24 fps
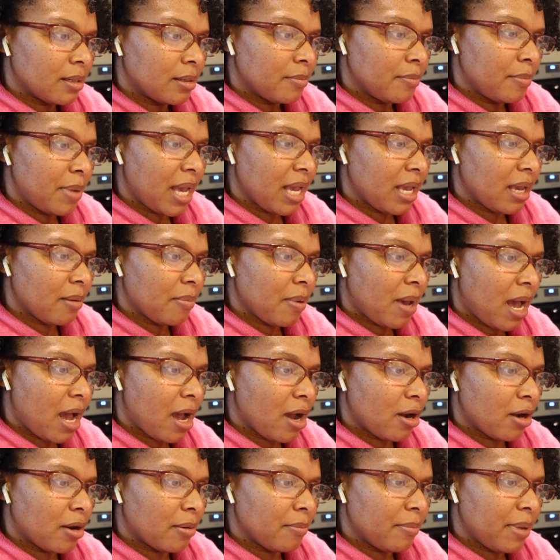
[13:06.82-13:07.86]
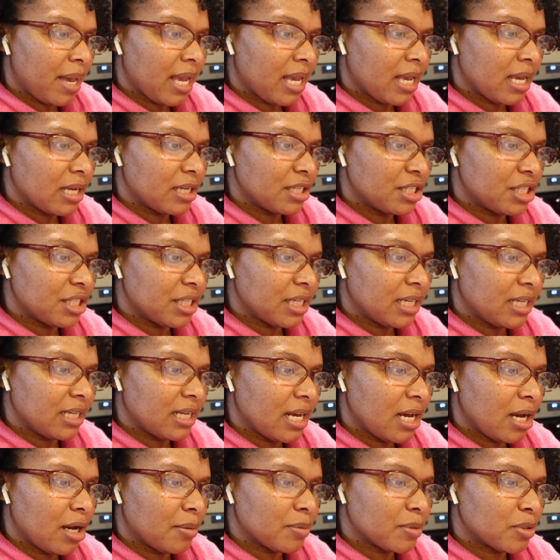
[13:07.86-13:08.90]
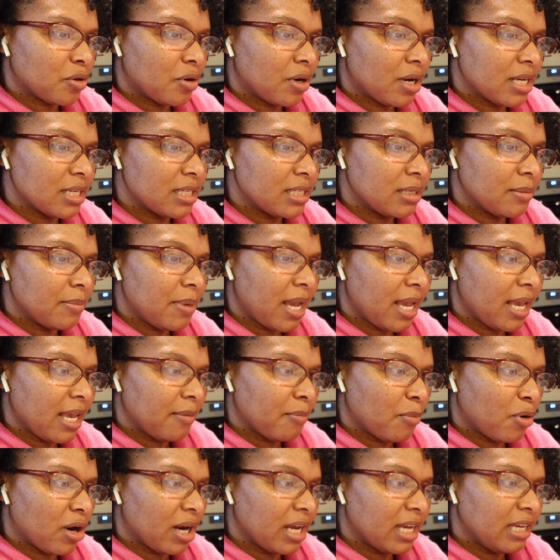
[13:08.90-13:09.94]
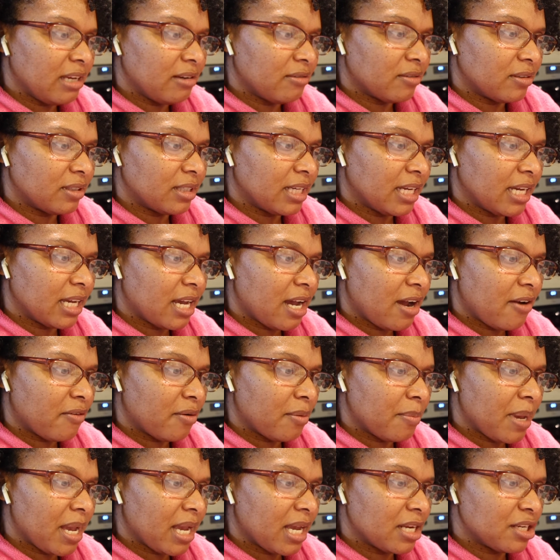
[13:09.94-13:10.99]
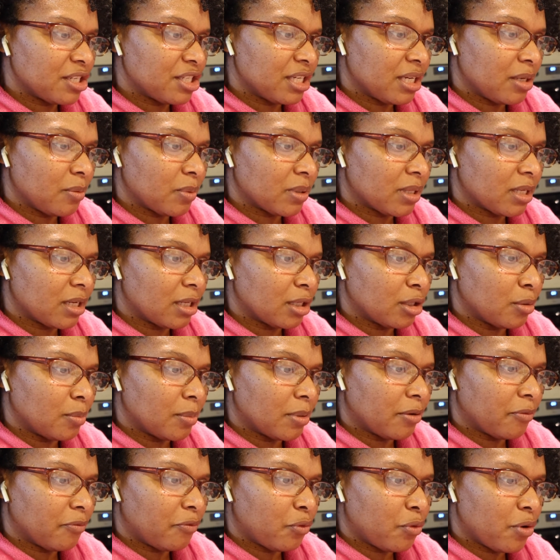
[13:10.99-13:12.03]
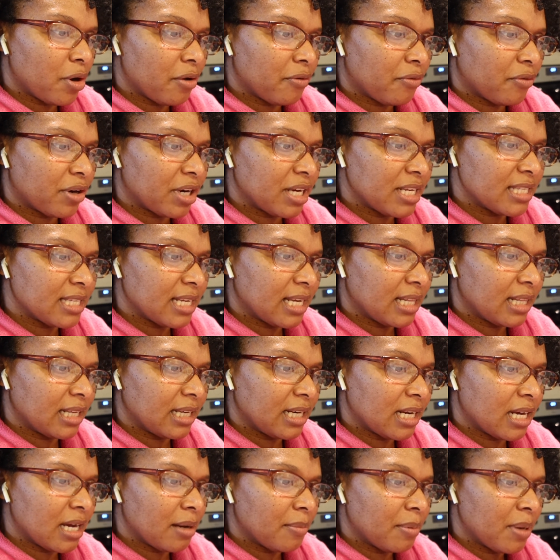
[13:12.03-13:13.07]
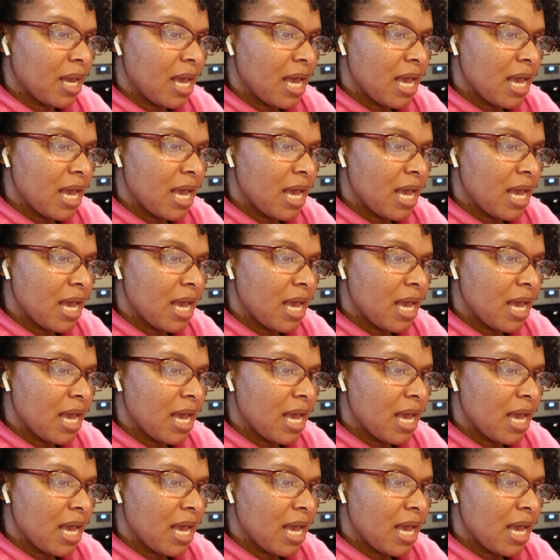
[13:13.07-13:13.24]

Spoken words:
Baking pie on baking sheet helps crust to bake more evenly. Cover baking sheet with an aluminum foil for easy cleanup.